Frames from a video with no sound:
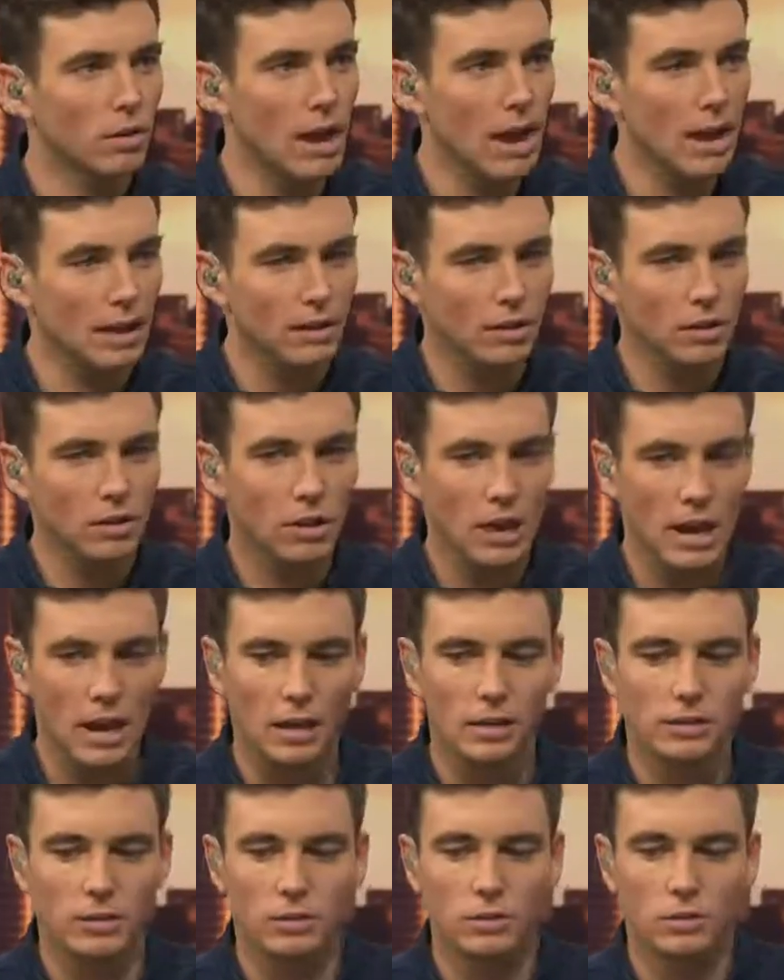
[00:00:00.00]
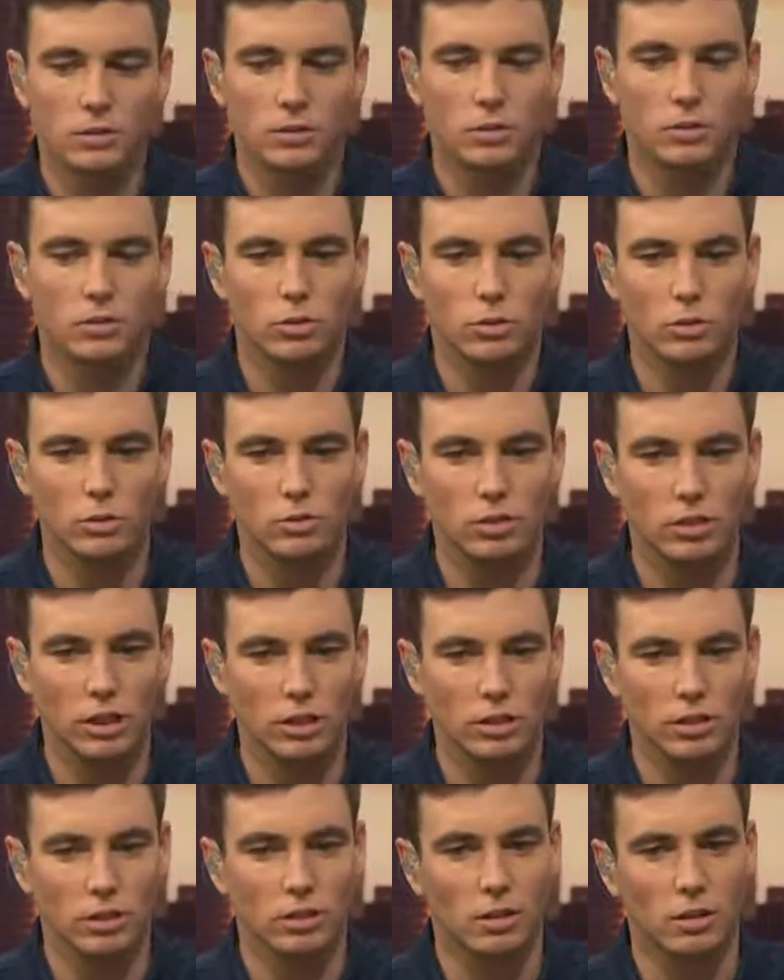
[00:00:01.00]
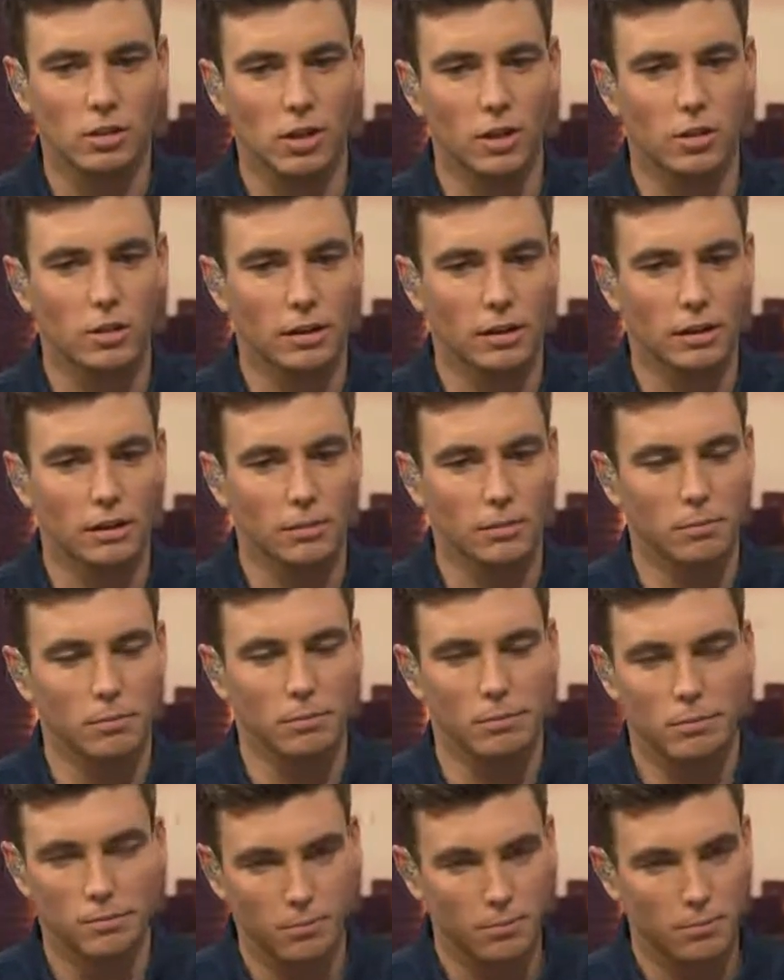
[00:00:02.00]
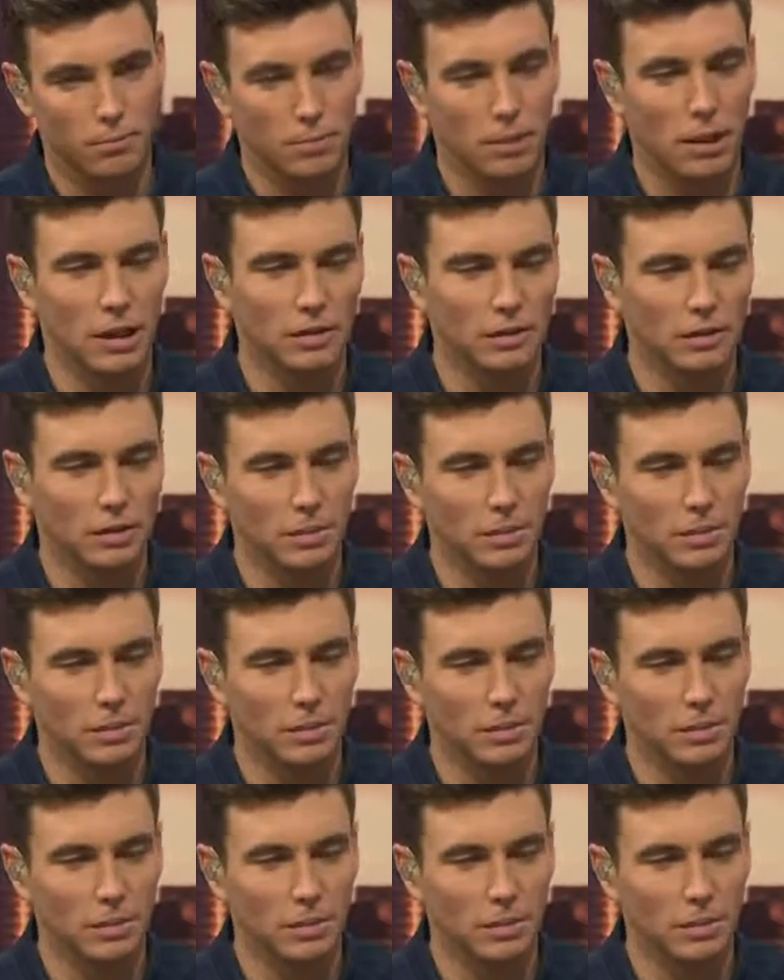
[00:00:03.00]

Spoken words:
How do gendered clothing place